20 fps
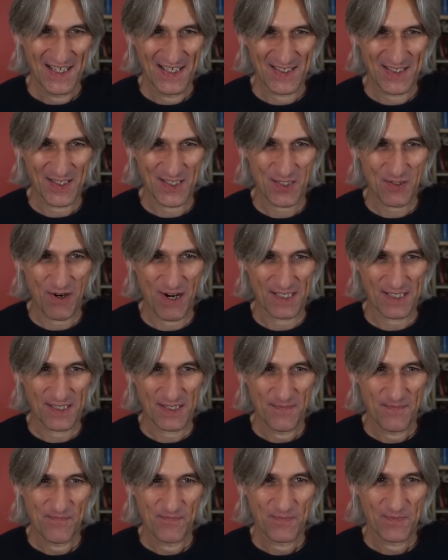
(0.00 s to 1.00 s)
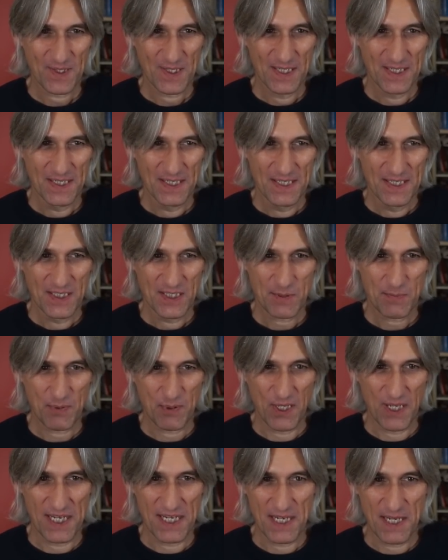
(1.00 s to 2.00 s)
there's a threat to
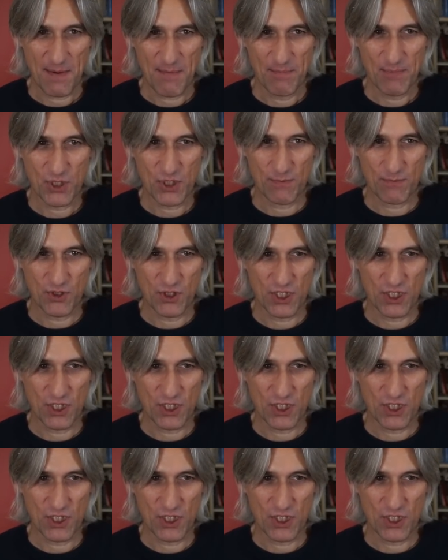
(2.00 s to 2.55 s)
play bishop